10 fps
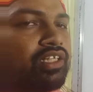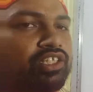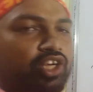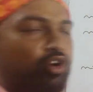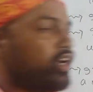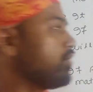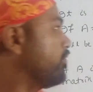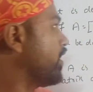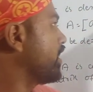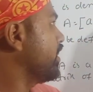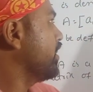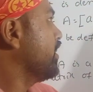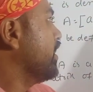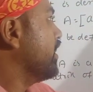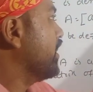it is denoted by
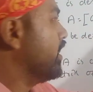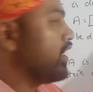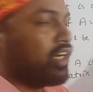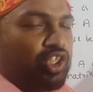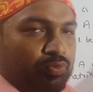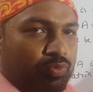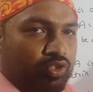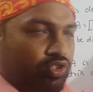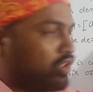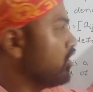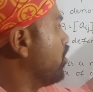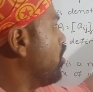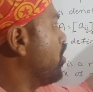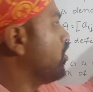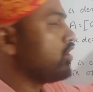A transpose,
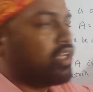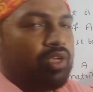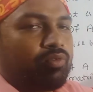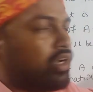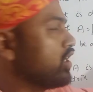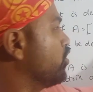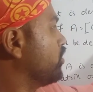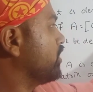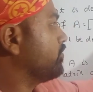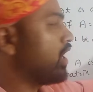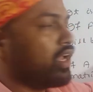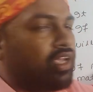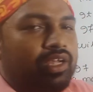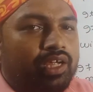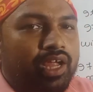or you can denote it by
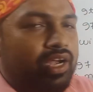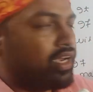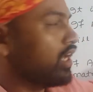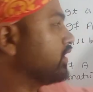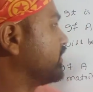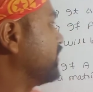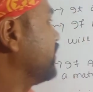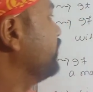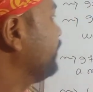A dash.